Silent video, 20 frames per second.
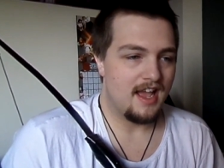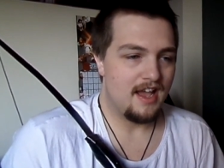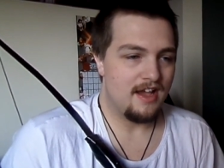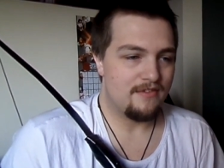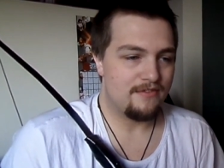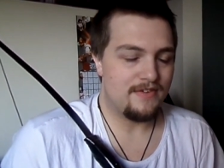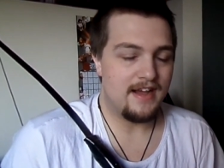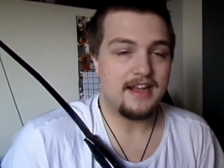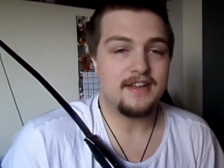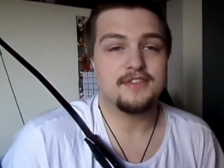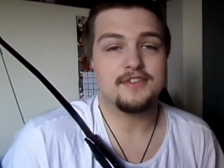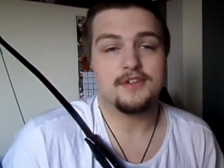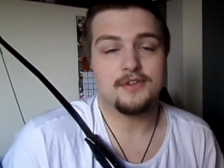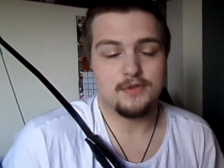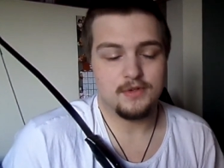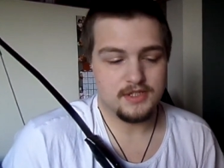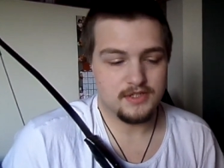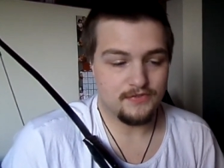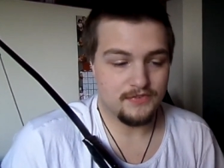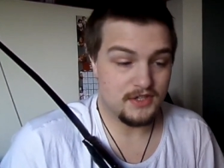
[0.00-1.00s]
thanks to
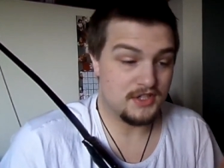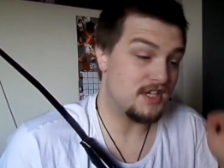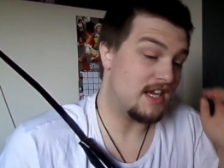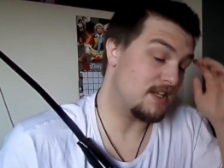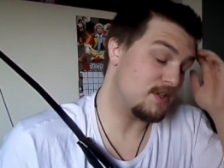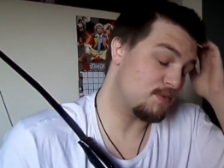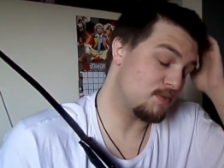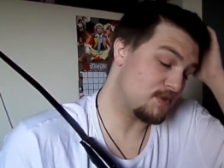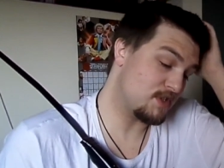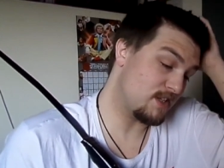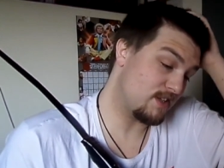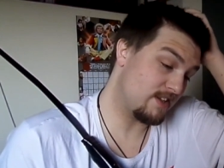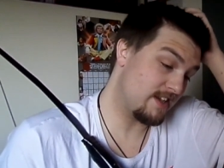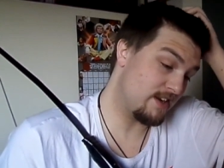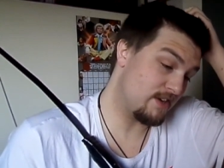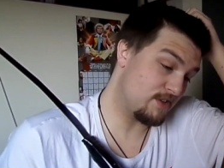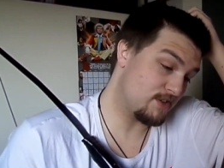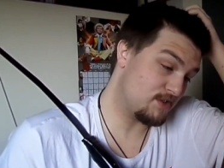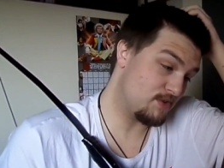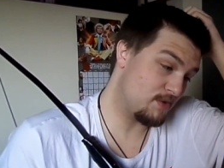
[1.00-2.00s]
Christopher Chance, which I'll
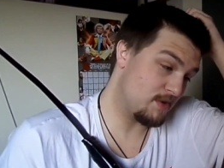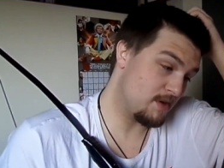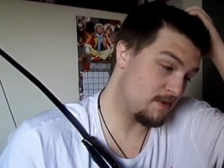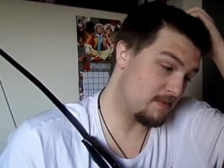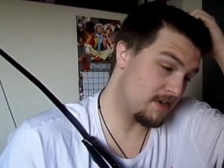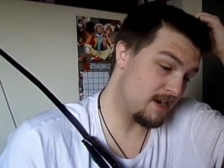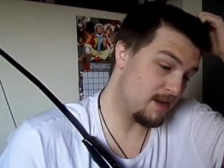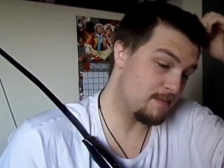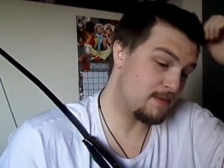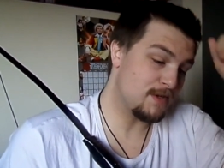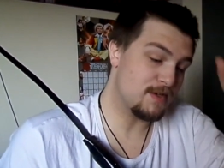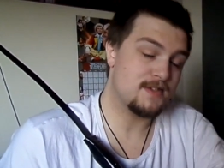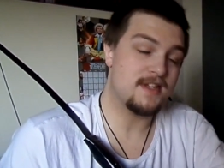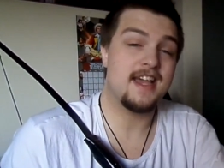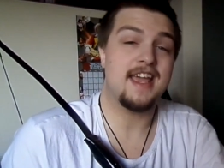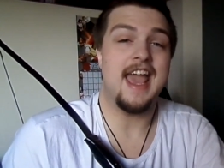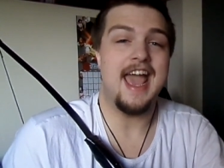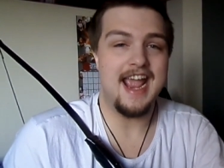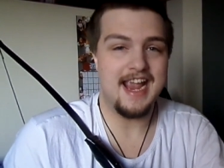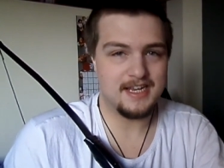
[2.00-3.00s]
get onto in a minute because I
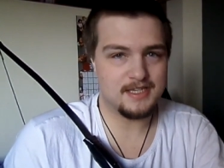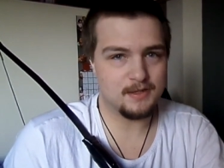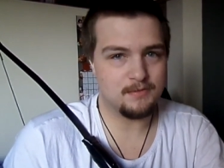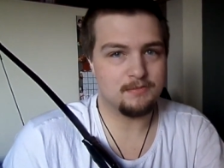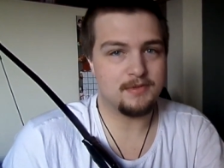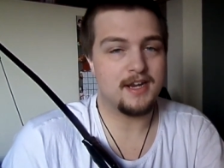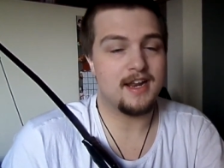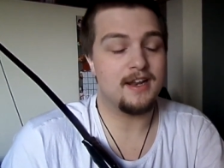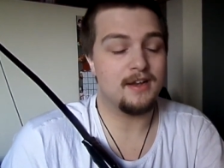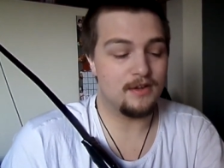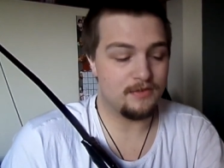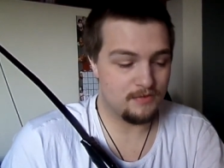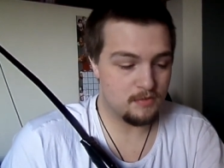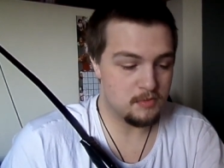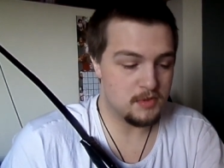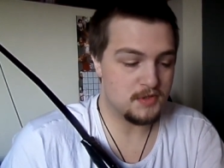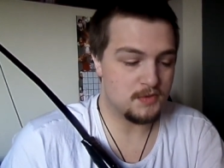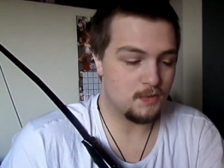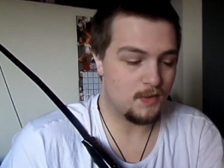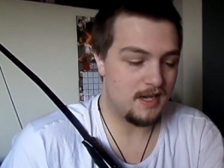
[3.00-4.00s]
hate him, but I love him
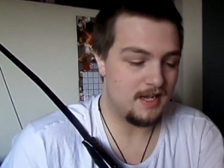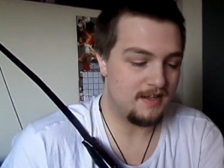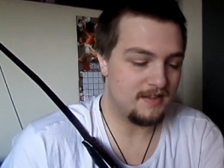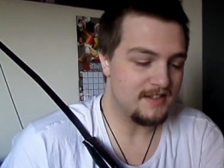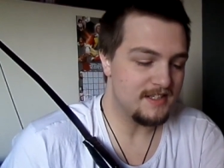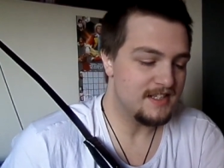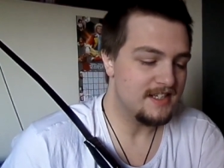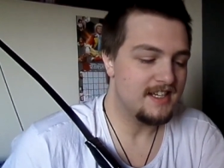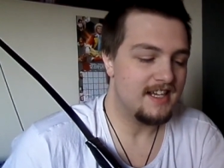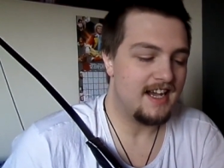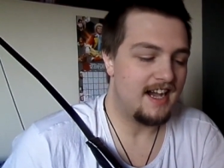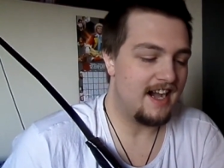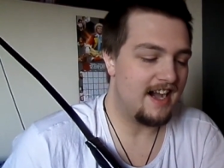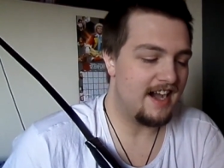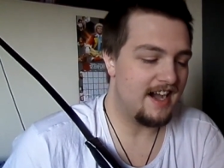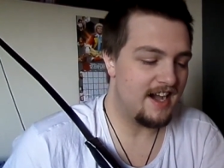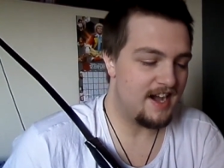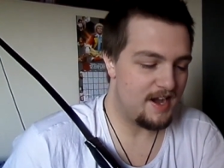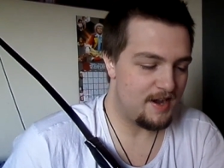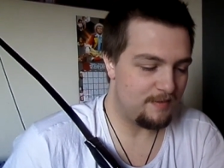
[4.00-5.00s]
as well.
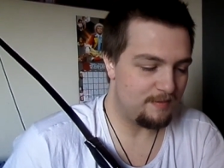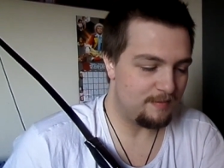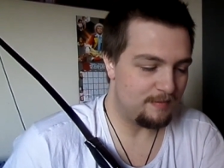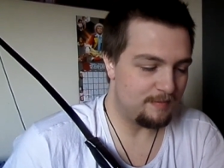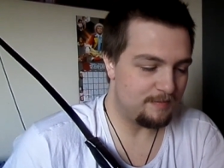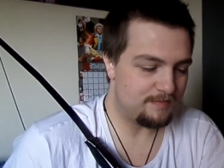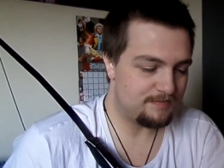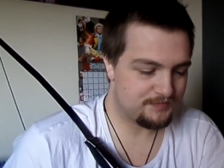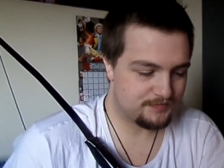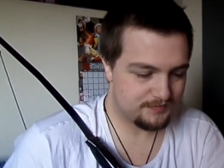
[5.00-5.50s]
Um,